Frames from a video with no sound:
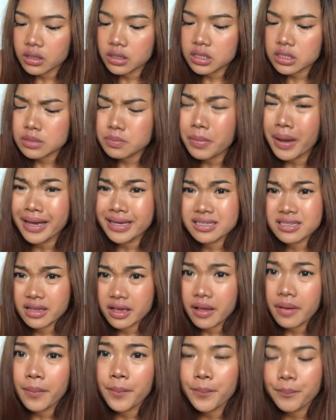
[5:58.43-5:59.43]
It's
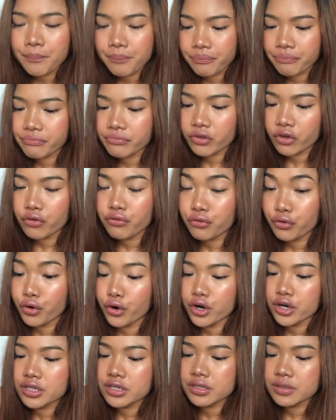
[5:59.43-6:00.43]
spicy, of
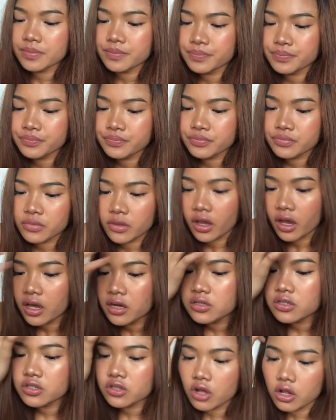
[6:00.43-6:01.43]
course,
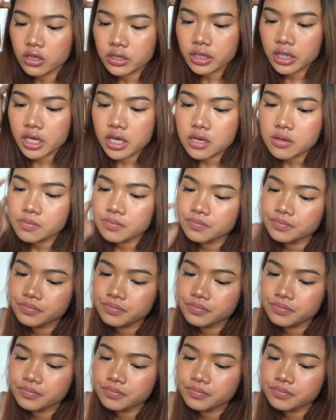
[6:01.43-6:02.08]
and it's salty.